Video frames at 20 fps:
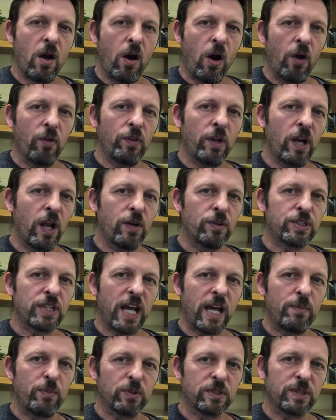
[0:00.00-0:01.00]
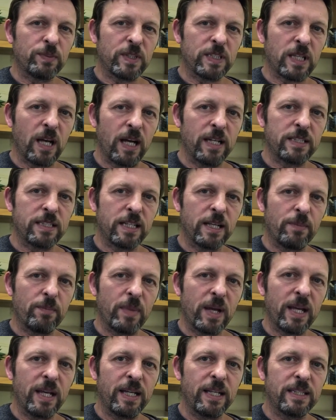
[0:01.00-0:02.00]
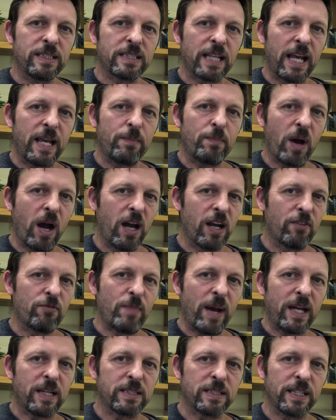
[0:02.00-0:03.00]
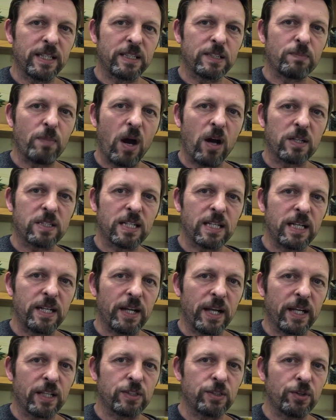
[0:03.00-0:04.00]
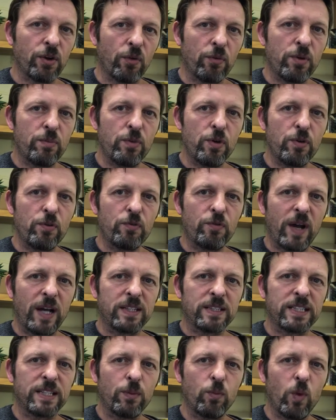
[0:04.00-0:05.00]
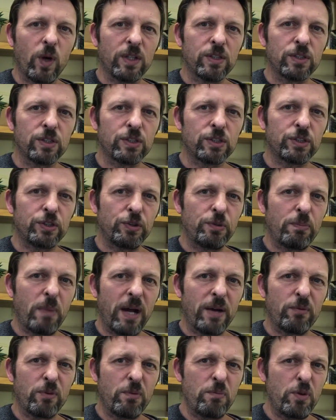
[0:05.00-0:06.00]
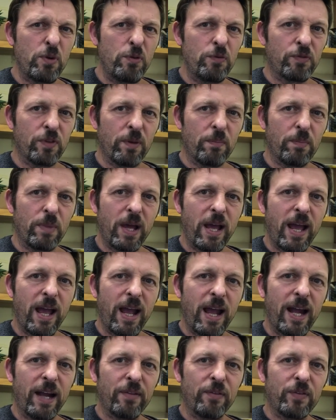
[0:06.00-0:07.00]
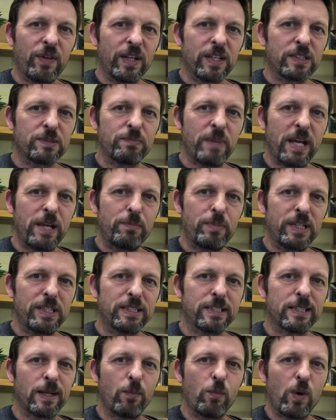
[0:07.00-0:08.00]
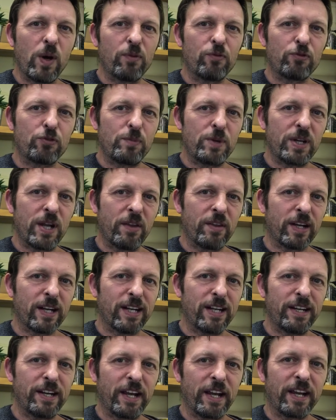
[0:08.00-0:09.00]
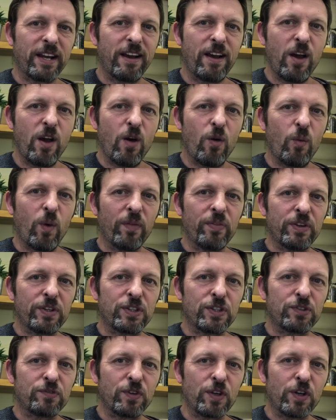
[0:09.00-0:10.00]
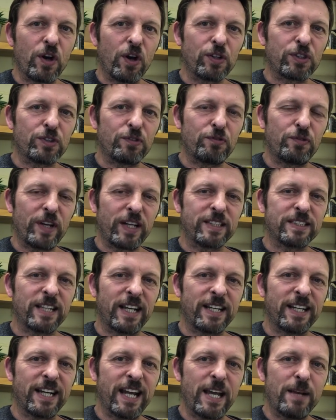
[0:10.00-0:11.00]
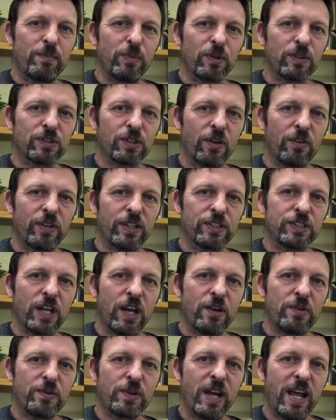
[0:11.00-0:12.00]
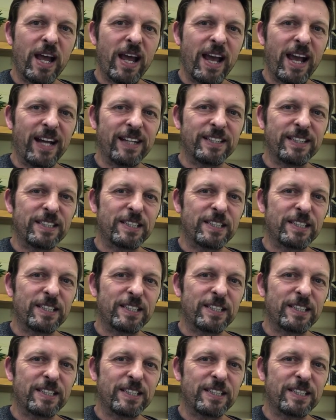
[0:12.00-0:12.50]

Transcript: On the low tables beside him is a pile of magazines marked clinic, do not remove, and he wonders who might remove them and thinks maybe someone from another clinic, one that has forgot to fix any labels on its own. And he